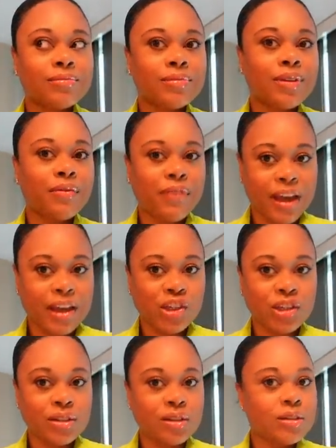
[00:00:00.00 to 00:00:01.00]
the
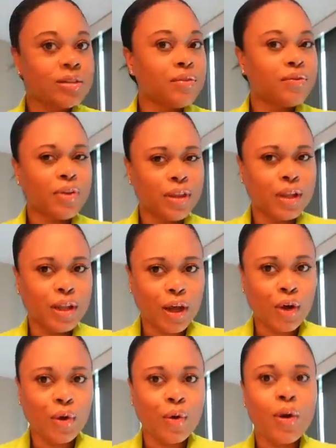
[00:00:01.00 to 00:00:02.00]
fashions for the
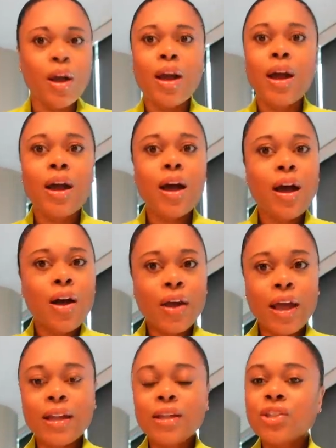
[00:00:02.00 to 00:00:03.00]
low?
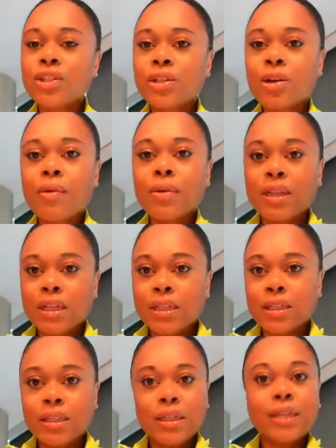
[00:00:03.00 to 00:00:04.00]
Okay, let's just start with
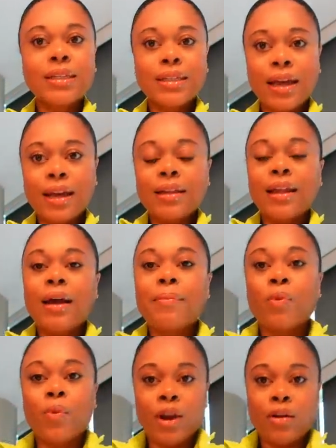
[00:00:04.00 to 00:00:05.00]
this set that
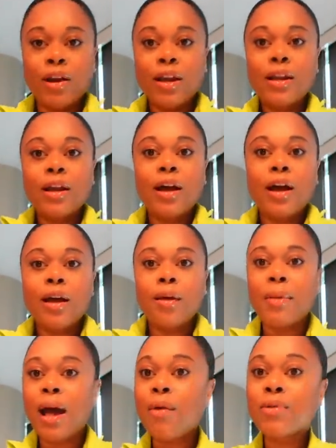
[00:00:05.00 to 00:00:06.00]
I'm wearing.
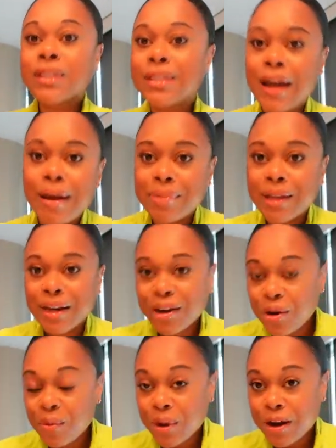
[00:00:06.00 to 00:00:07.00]
Um, I was not planning
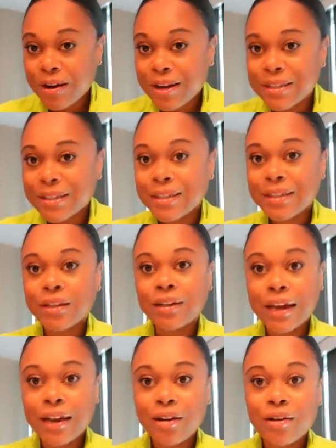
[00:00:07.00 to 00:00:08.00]
on wearing this until
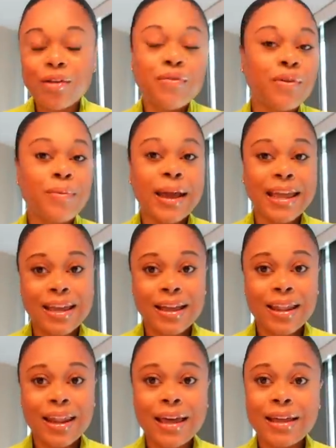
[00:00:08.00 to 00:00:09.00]
later for my
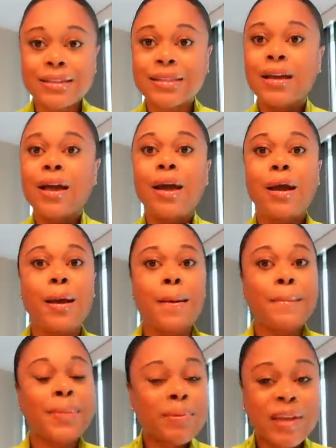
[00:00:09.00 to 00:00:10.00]
HIIT class,
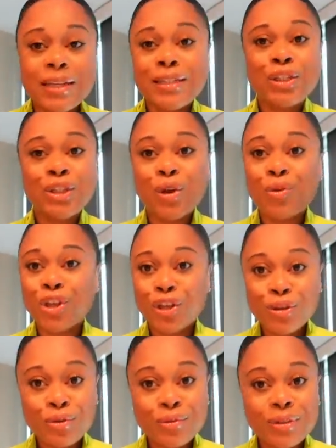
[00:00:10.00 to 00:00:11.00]
but because it's so
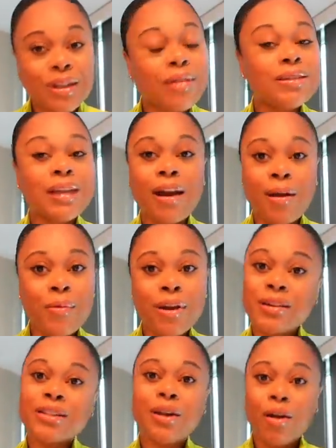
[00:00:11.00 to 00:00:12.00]
cute, I was like, I'm
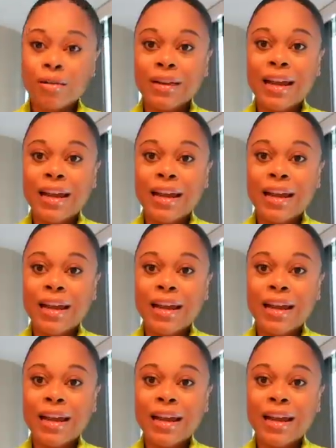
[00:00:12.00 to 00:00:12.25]
wearing this all